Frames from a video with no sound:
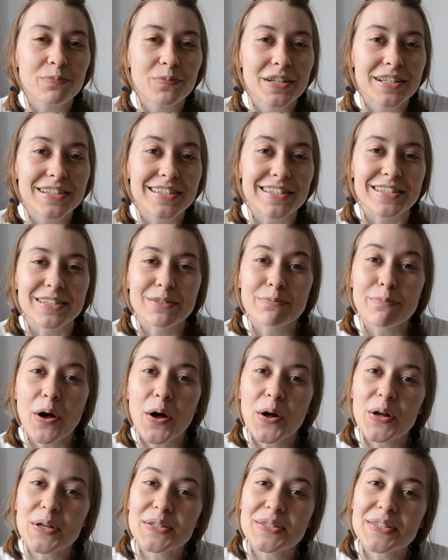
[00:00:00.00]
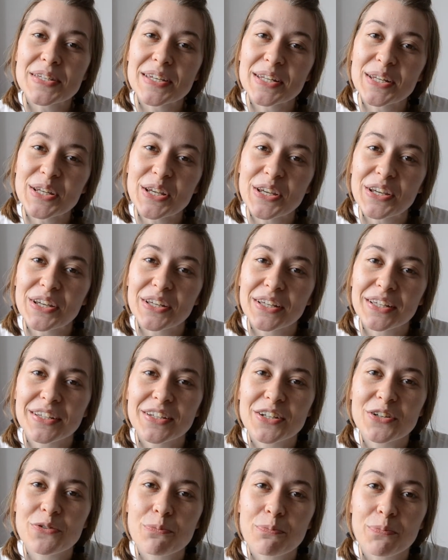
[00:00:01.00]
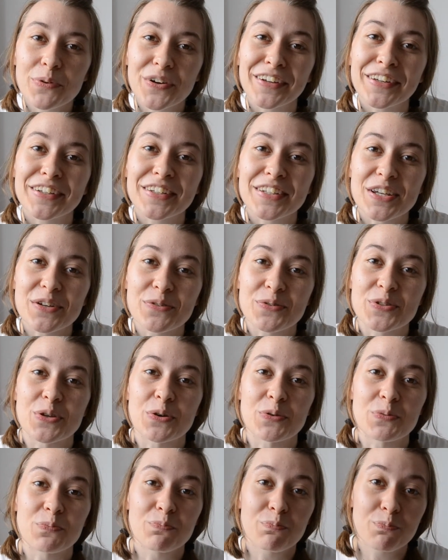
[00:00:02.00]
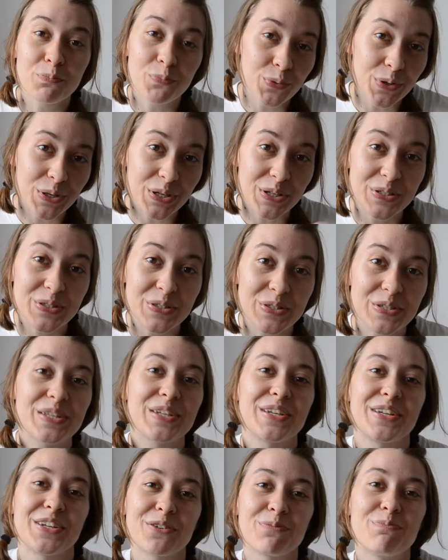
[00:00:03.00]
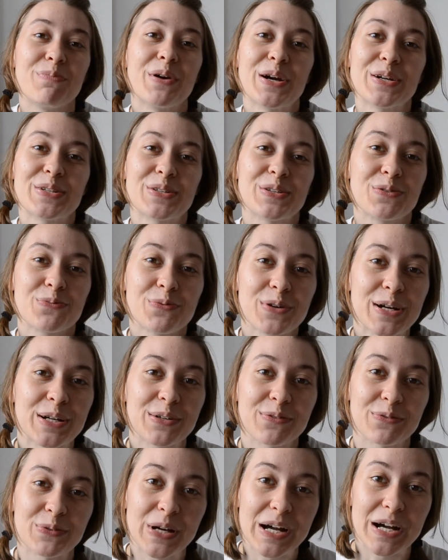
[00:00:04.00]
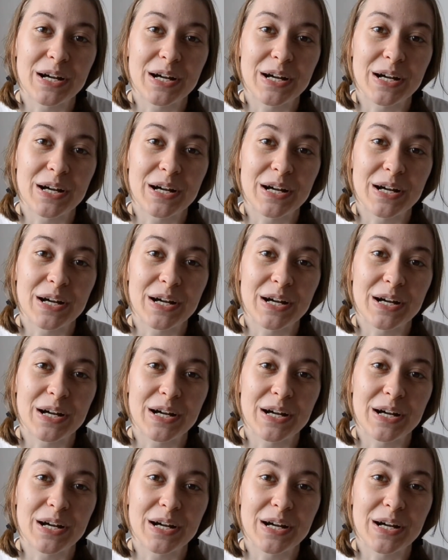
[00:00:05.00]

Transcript: it's a small city, but it was a big city in comparison to where I grew